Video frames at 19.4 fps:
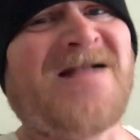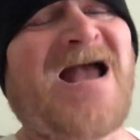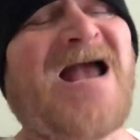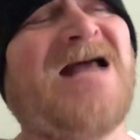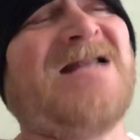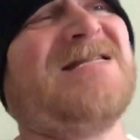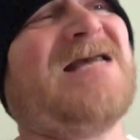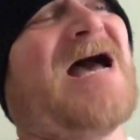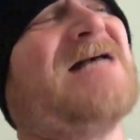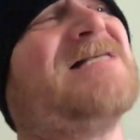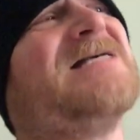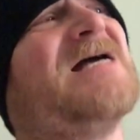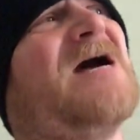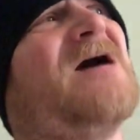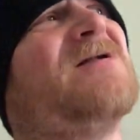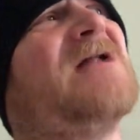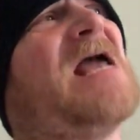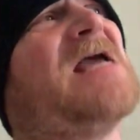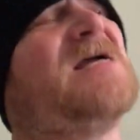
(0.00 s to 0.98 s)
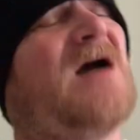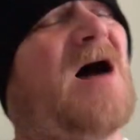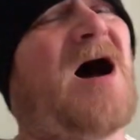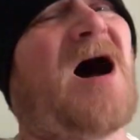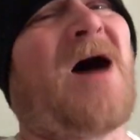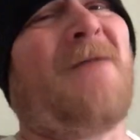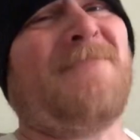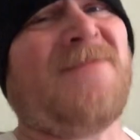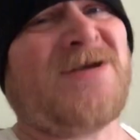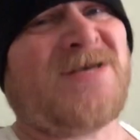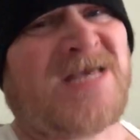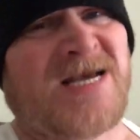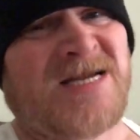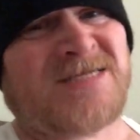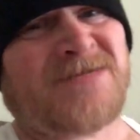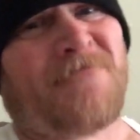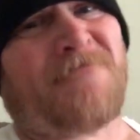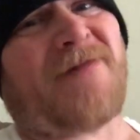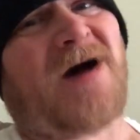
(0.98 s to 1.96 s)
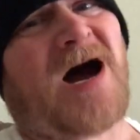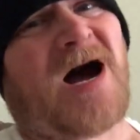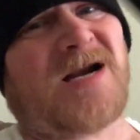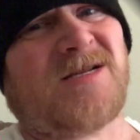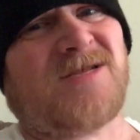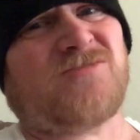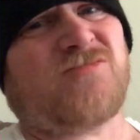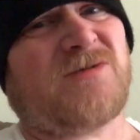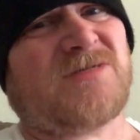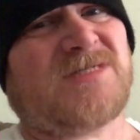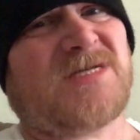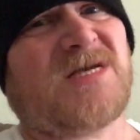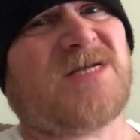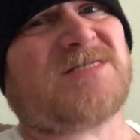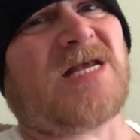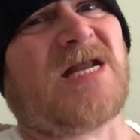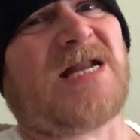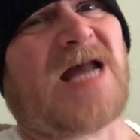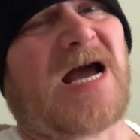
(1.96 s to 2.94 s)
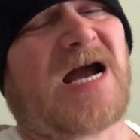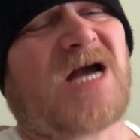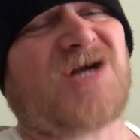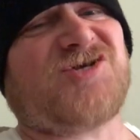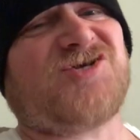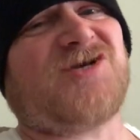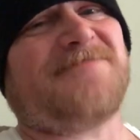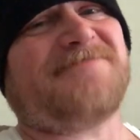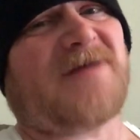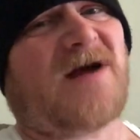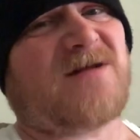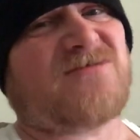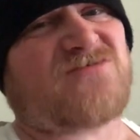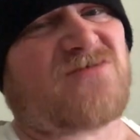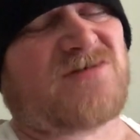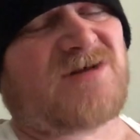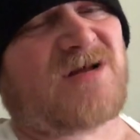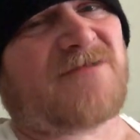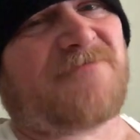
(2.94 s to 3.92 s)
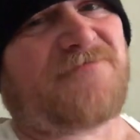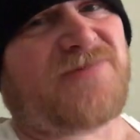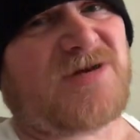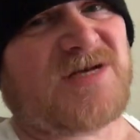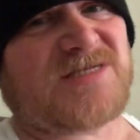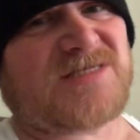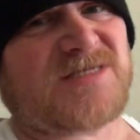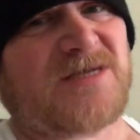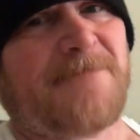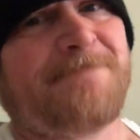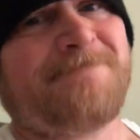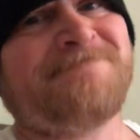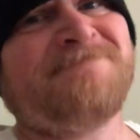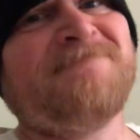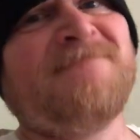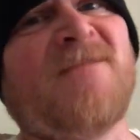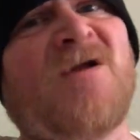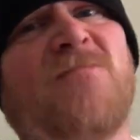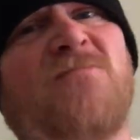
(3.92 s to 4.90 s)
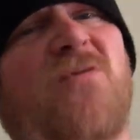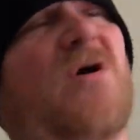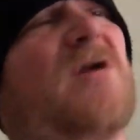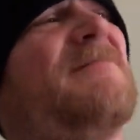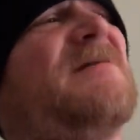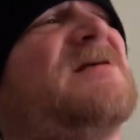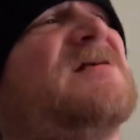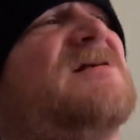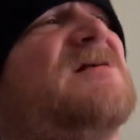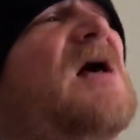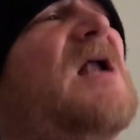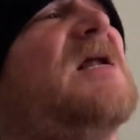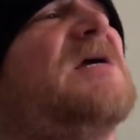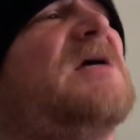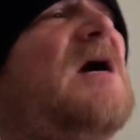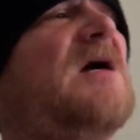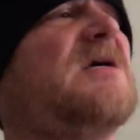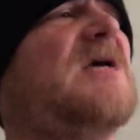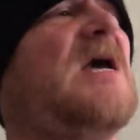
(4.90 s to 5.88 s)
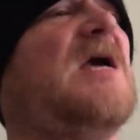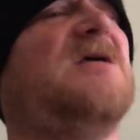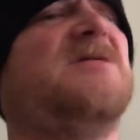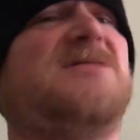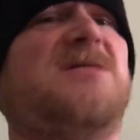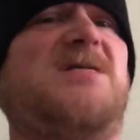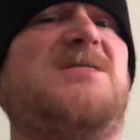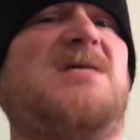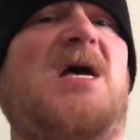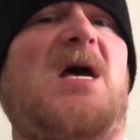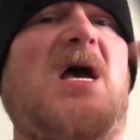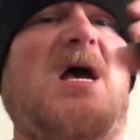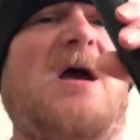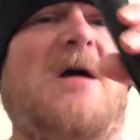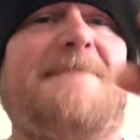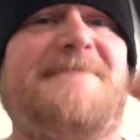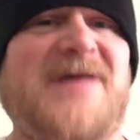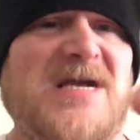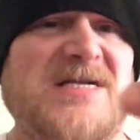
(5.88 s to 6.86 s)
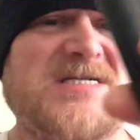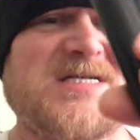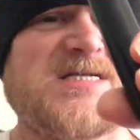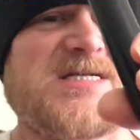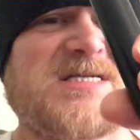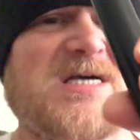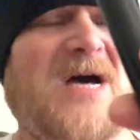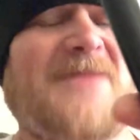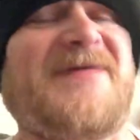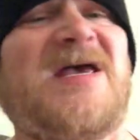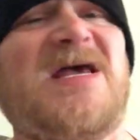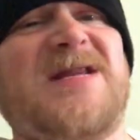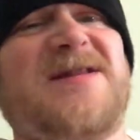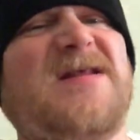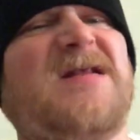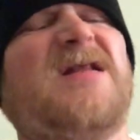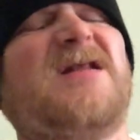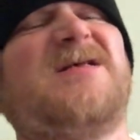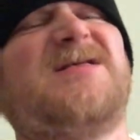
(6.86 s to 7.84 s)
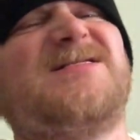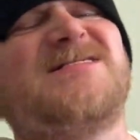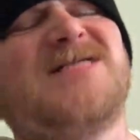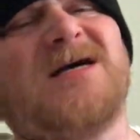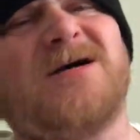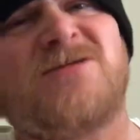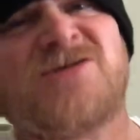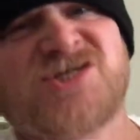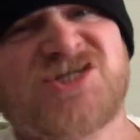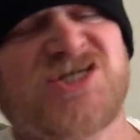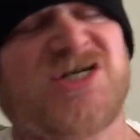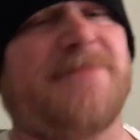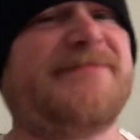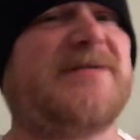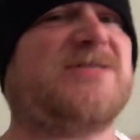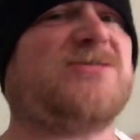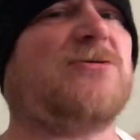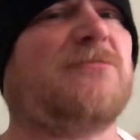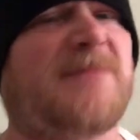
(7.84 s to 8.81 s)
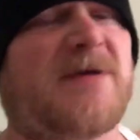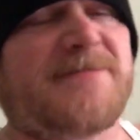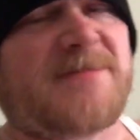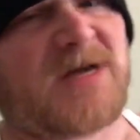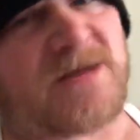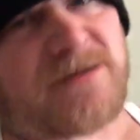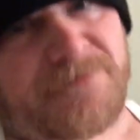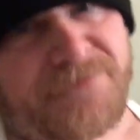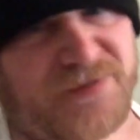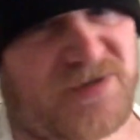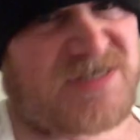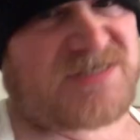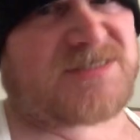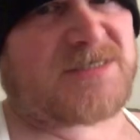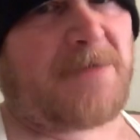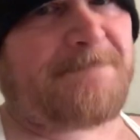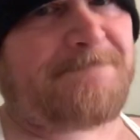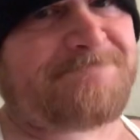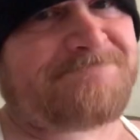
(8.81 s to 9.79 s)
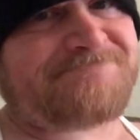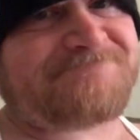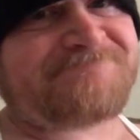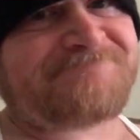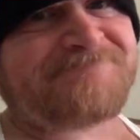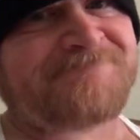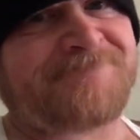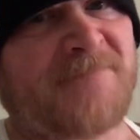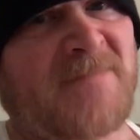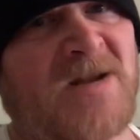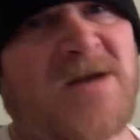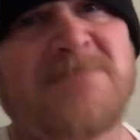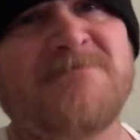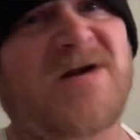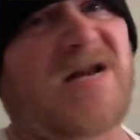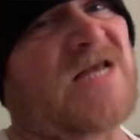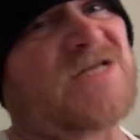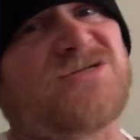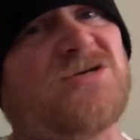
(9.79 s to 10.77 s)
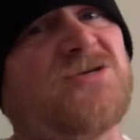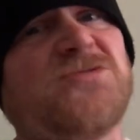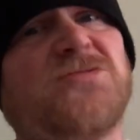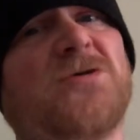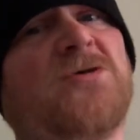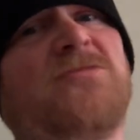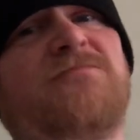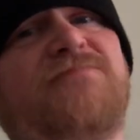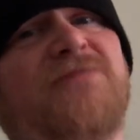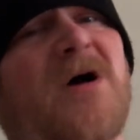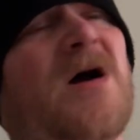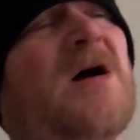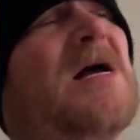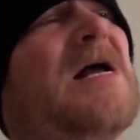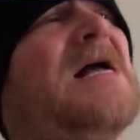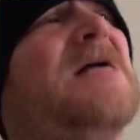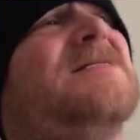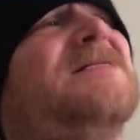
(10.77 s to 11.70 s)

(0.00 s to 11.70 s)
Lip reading: And that's how they caught me getting bodies with this, and I got shipped out to another prison. One of my solid Caucasians picked this up, hid it in his cell, and shipped it to me in the other prison. But that's the truth, bro.